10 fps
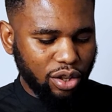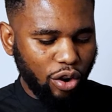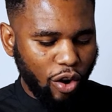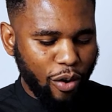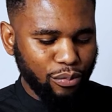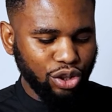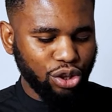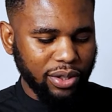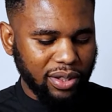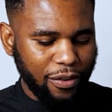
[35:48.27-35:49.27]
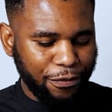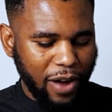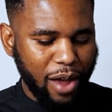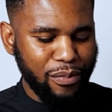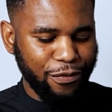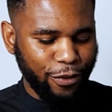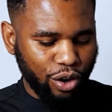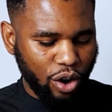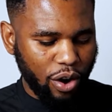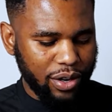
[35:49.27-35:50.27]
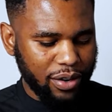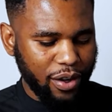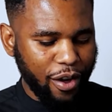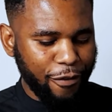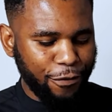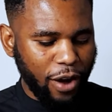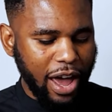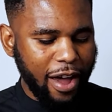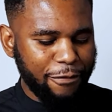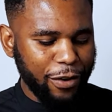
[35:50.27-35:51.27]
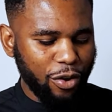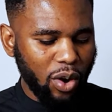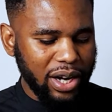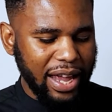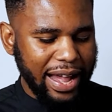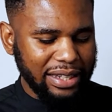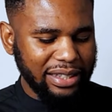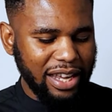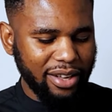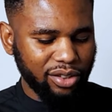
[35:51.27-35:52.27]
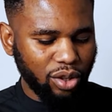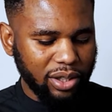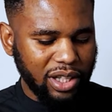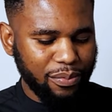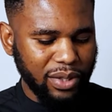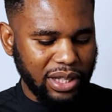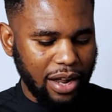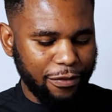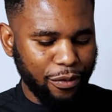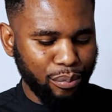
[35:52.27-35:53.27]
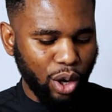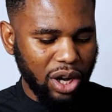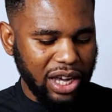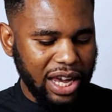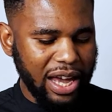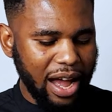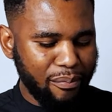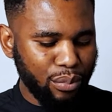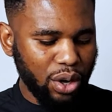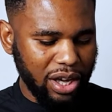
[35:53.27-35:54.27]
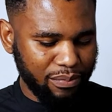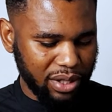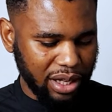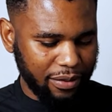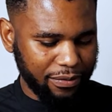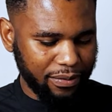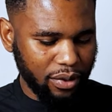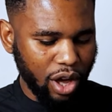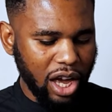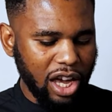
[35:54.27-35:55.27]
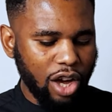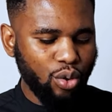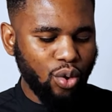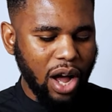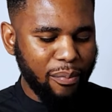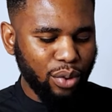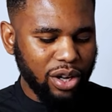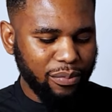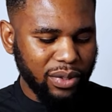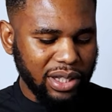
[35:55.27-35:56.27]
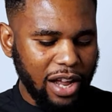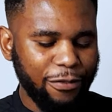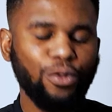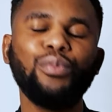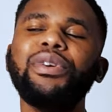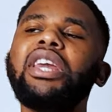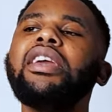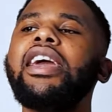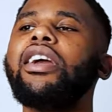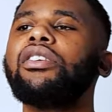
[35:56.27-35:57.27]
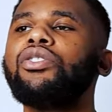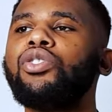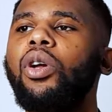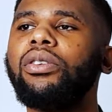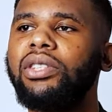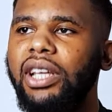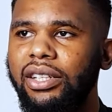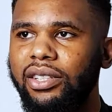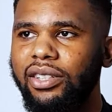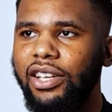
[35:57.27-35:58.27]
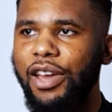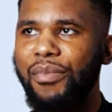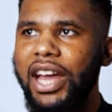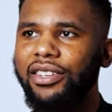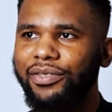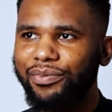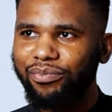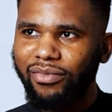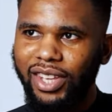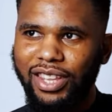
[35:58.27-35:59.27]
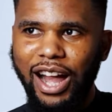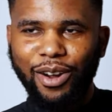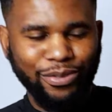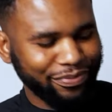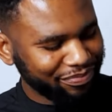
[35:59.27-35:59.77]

home justified before God, for everyone else exalts himself, but he humble himself. He who humble himself will be exalted. Amen. Now,